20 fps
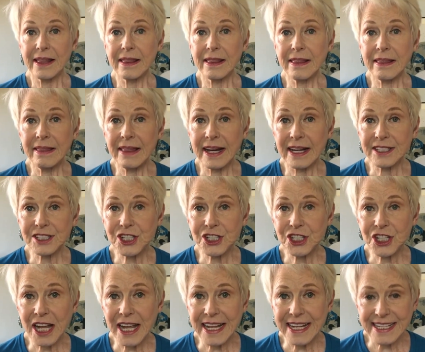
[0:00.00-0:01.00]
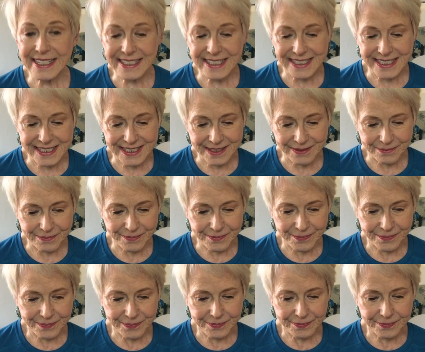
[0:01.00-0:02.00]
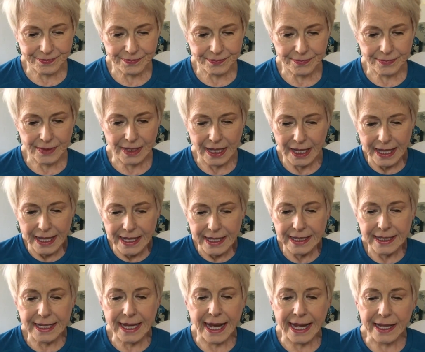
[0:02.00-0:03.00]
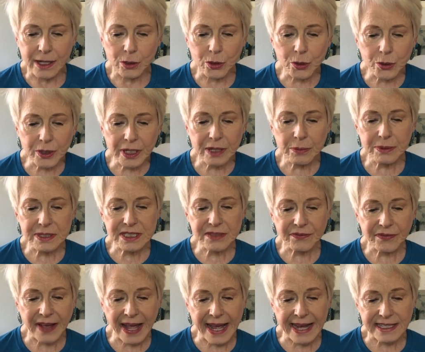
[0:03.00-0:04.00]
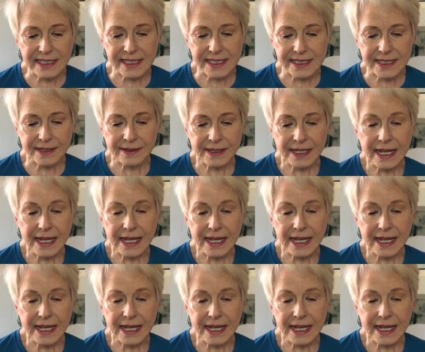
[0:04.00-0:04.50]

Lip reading: The chase. Coyote was fast.